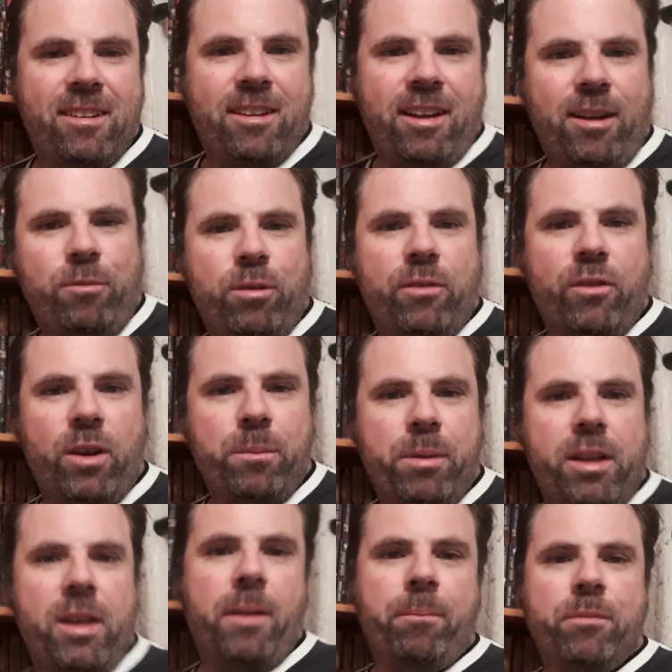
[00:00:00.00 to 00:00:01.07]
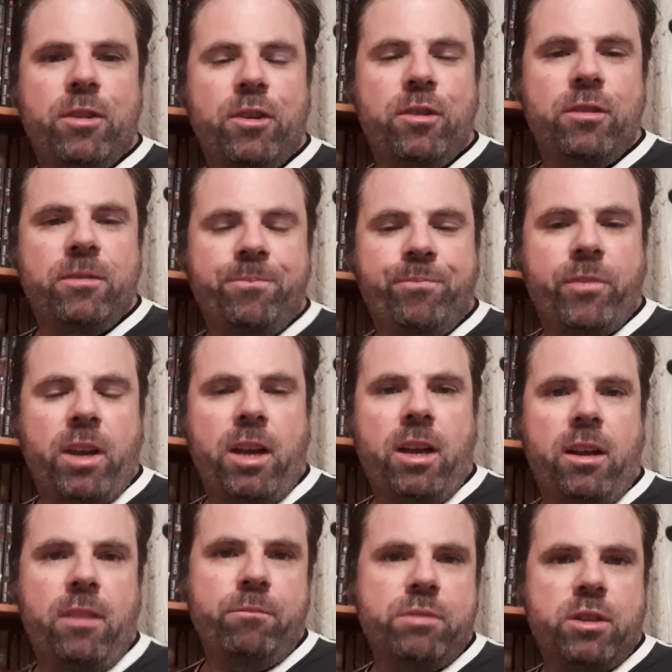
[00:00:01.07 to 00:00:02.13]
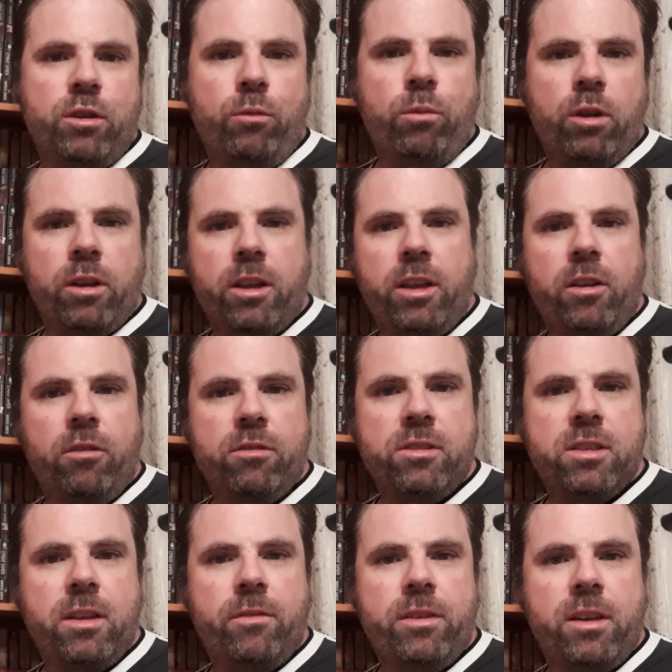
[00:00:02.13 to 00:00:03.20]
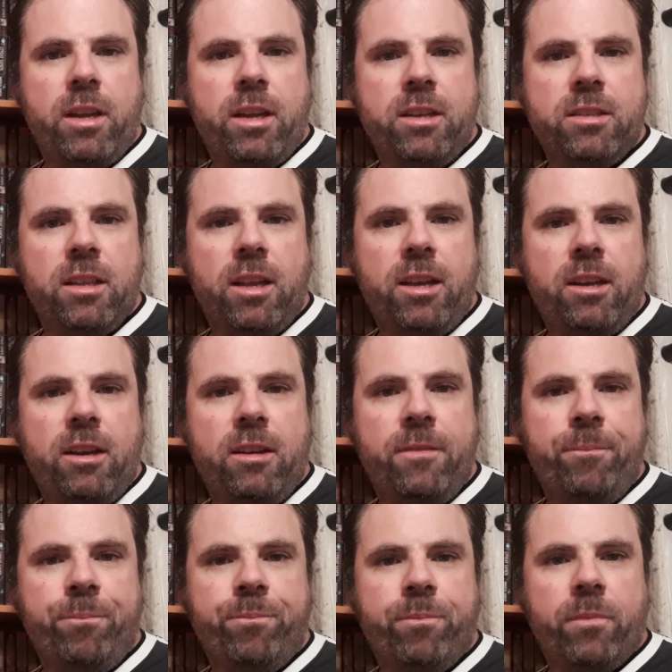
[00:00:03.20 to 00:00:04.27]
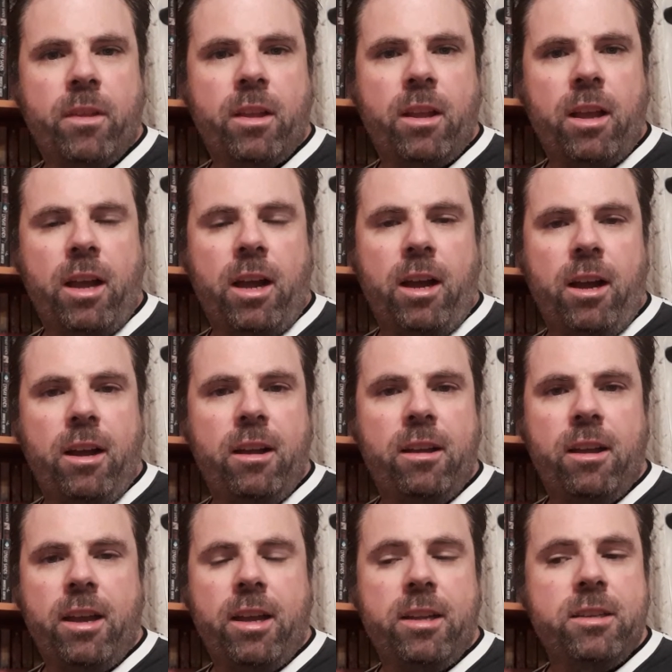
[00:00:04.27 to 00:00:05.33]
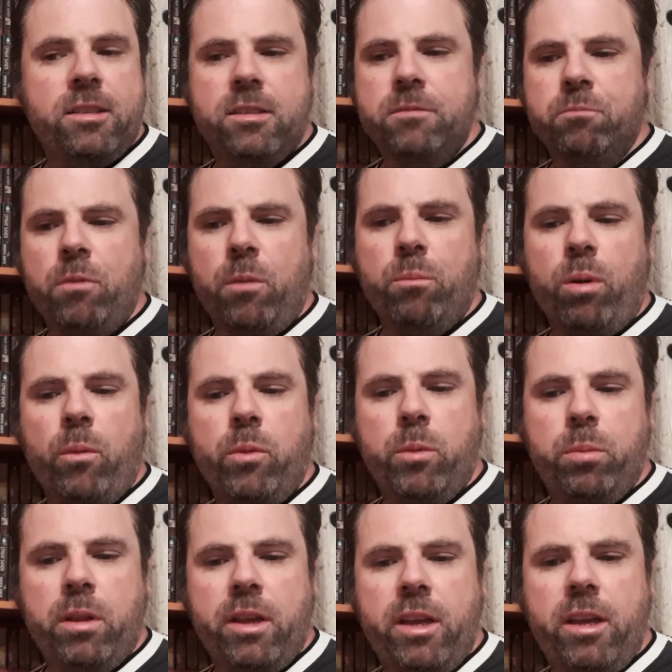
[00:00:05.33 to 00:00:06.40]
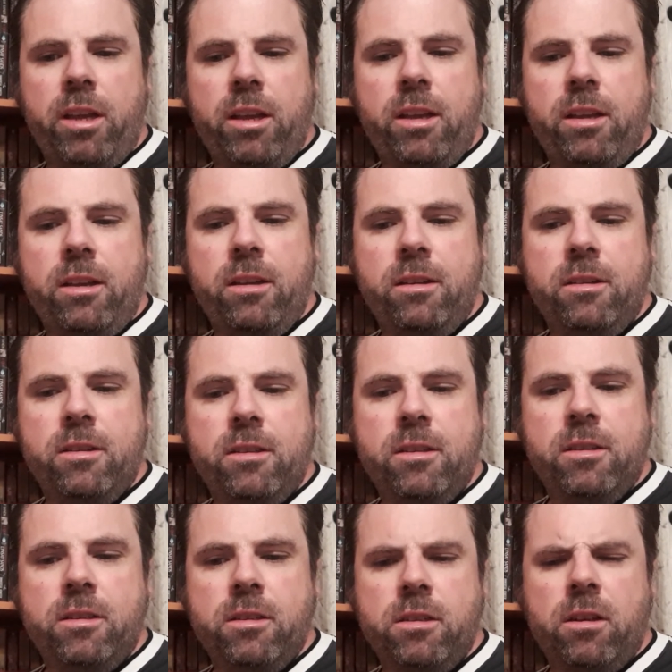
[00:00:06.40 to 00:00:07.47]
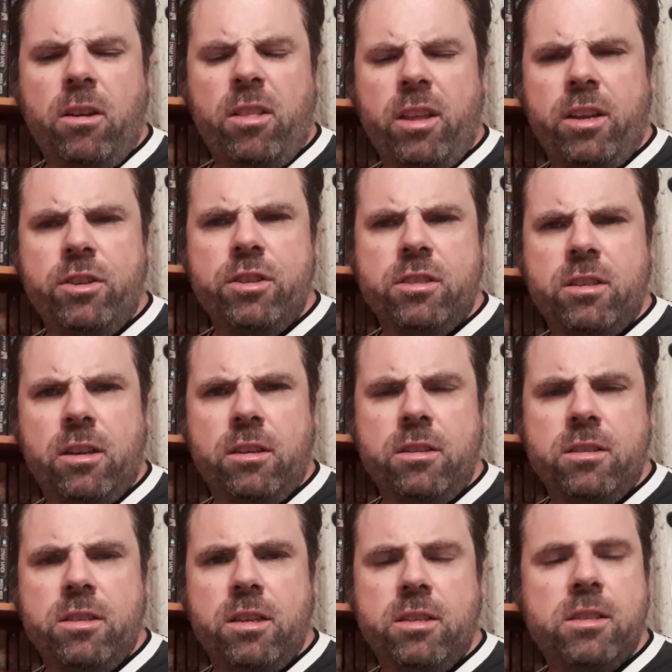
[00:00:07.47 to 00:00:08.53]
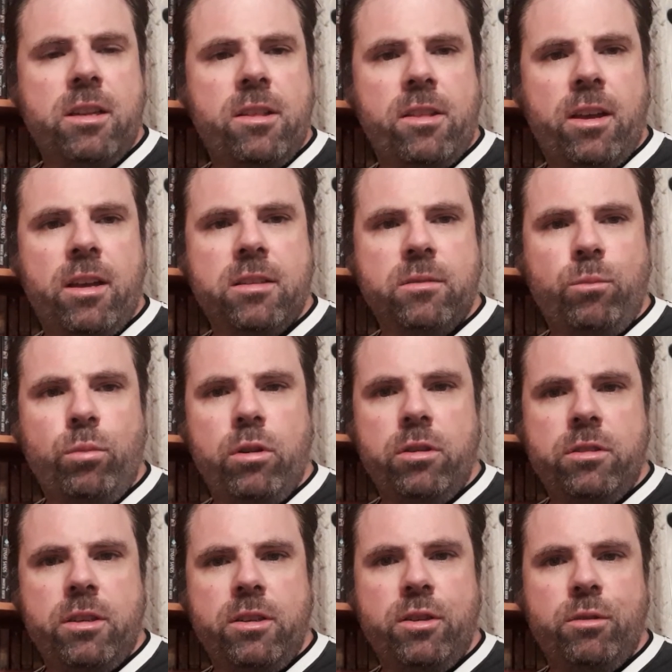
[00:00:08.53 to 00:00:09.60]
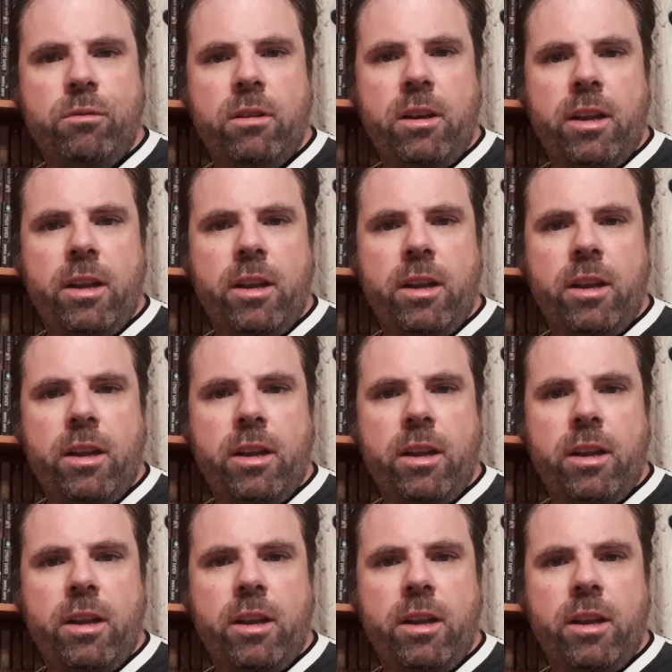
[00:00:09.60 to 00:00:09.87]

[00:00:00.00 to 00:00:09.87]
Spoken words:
What have I been up to? I'm still working on 7 days later, and I'm probably, I think, just under 60,000 words into it